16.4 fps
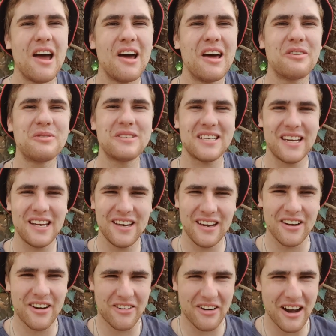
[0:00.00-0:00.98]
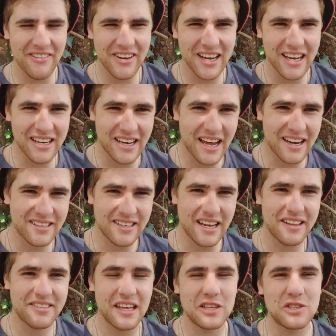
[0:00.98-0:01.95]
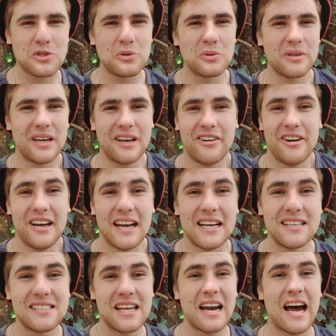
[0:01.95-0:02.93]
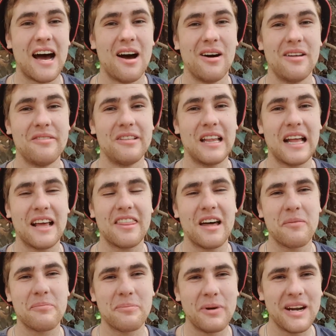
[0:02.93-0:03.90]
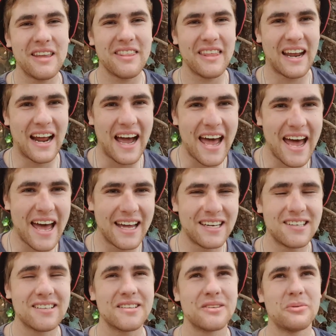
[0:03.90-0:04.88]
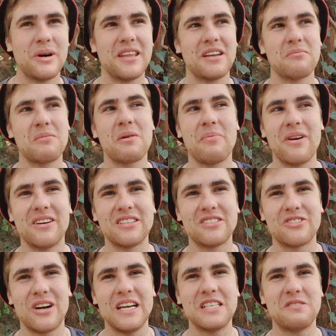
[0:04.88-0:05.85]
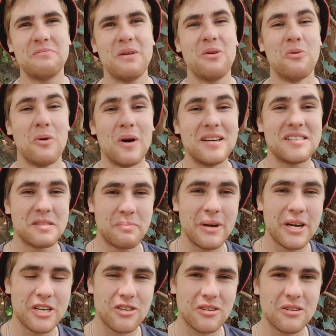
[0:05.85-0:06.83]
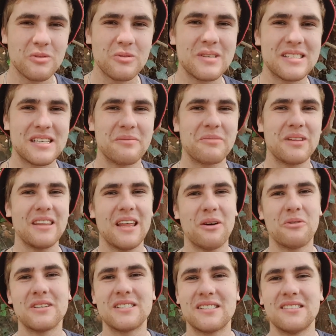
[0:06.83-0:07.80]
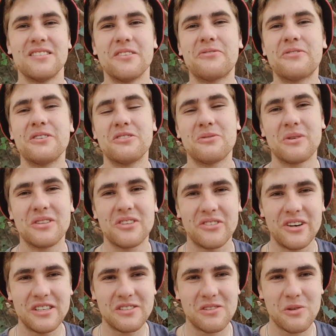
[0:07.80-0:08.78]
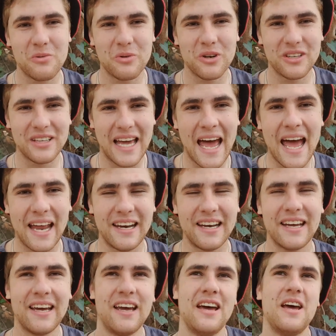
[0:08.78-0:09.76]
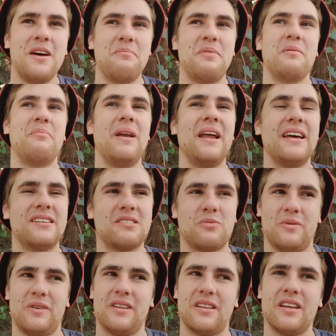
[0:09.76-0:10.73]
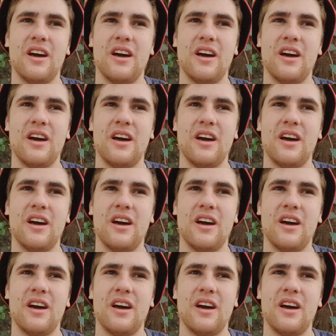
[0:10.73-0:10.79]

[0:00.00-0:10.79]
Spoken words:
it was arriving at that school that I realized that like the upbringing that I had, the way that my parents raised me was special. It was something that was different to what the rest of the world had been blessed with.